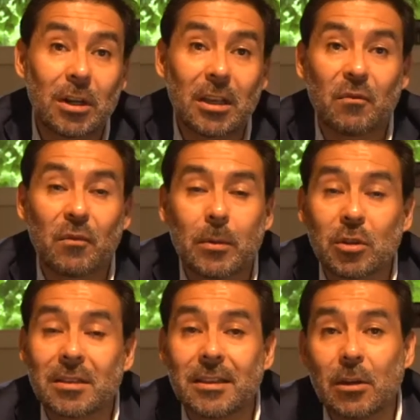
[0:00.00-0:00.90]
higher
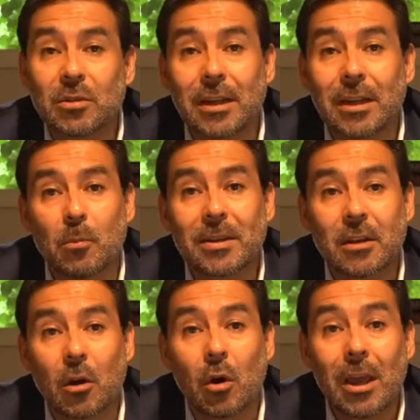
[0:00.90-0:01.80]
education
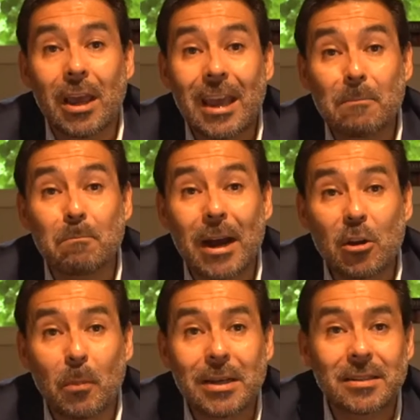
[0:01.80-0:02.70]
and
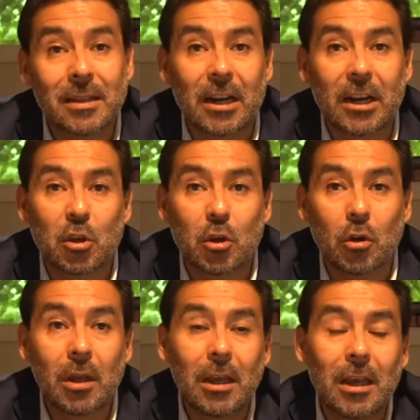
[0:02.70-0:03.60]
university but
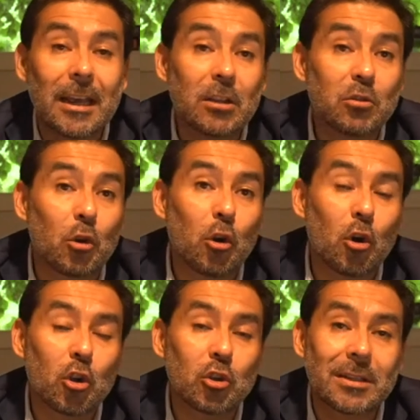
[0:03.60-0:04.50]
as we see in
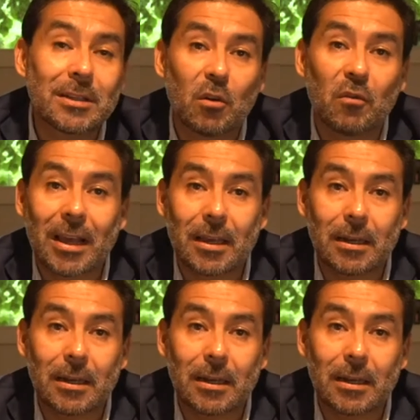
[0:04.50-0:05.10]
paula's